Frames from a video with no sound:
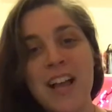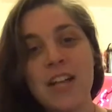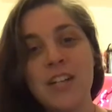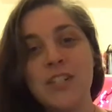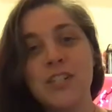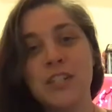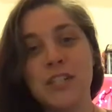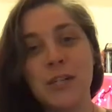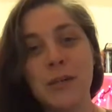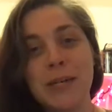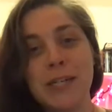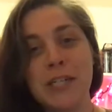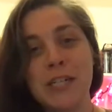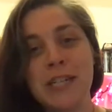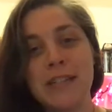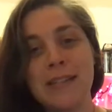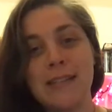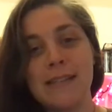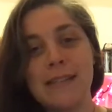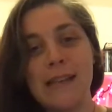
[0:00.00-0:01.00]
Jewish
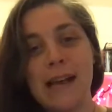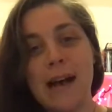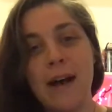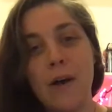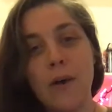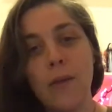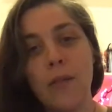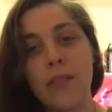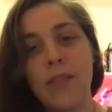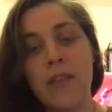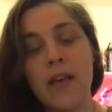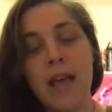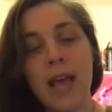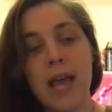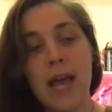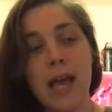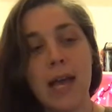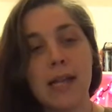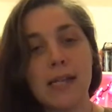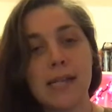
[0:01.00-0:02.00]
in the South,
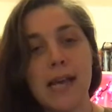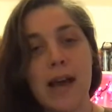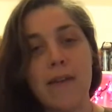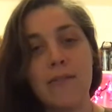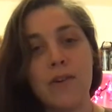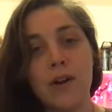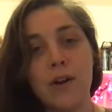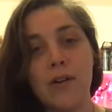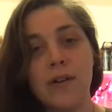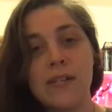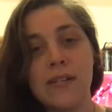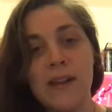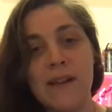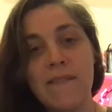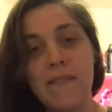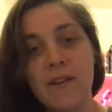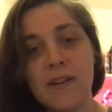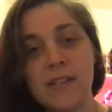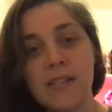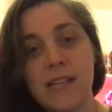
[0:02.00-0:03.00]
and have
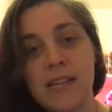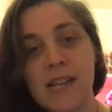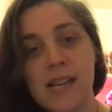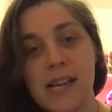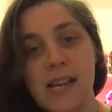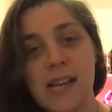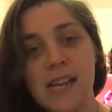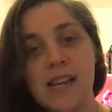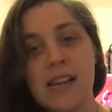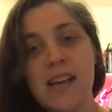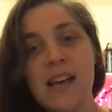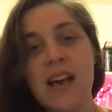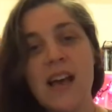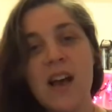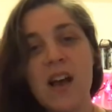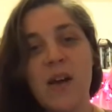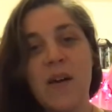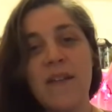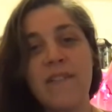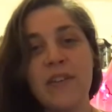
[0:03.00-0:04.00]
neurodiversity,
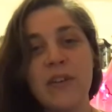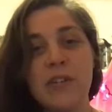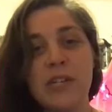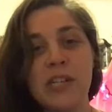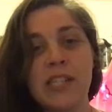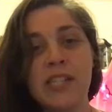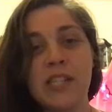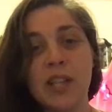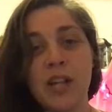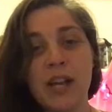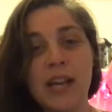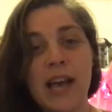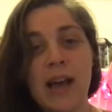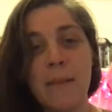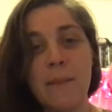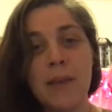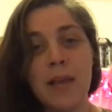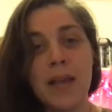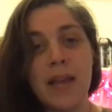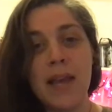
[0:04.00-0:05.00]
if you just look
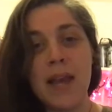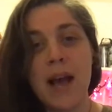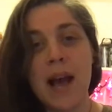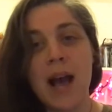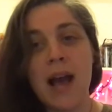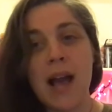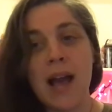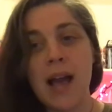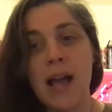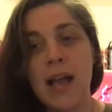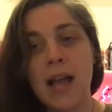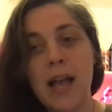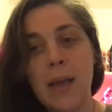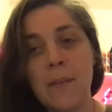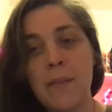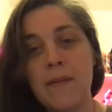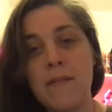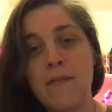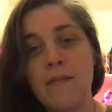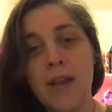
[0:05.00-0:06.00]
at me, I
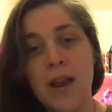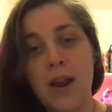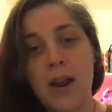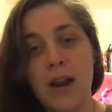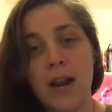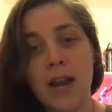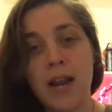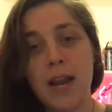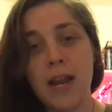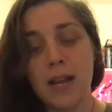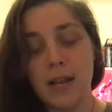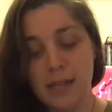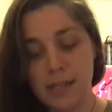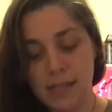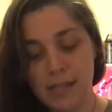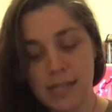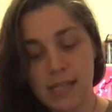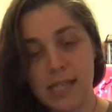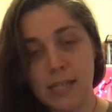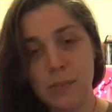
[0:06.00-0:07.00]
am a very
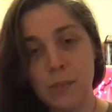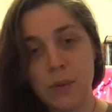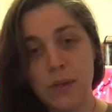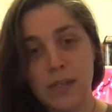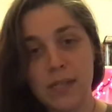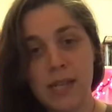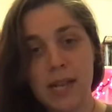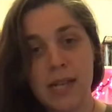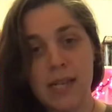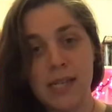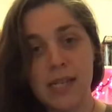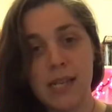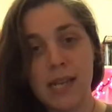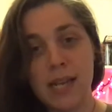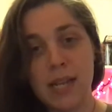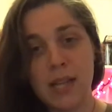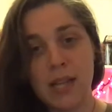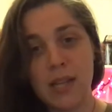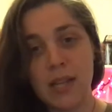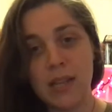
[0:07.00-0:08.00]

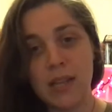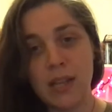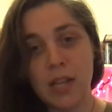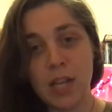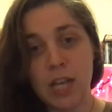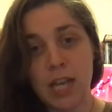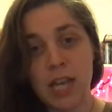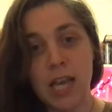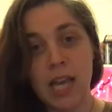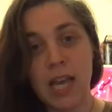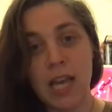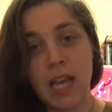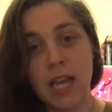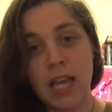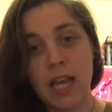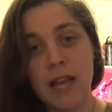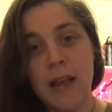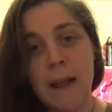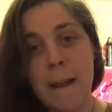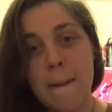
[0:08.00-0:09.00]
cis-presenting
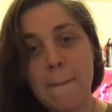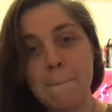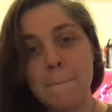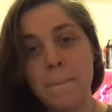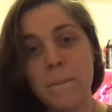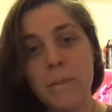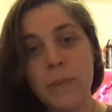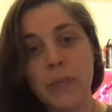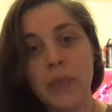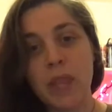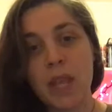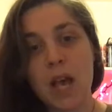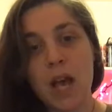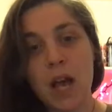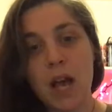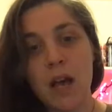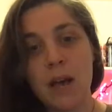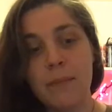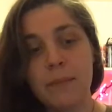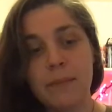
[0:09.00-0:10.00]
looking,
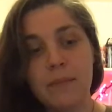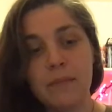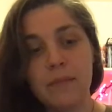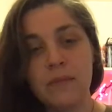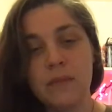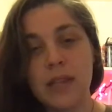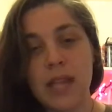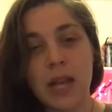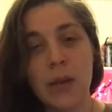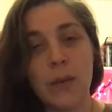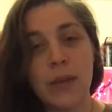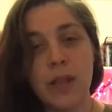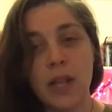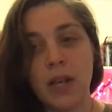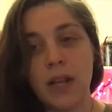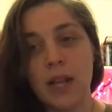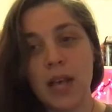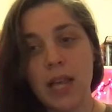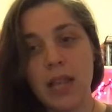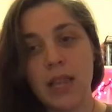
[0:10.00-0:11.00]
like we
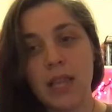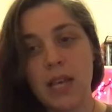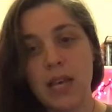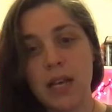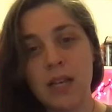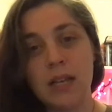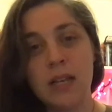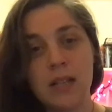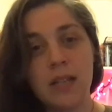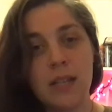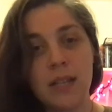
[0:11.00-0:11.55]
look like the,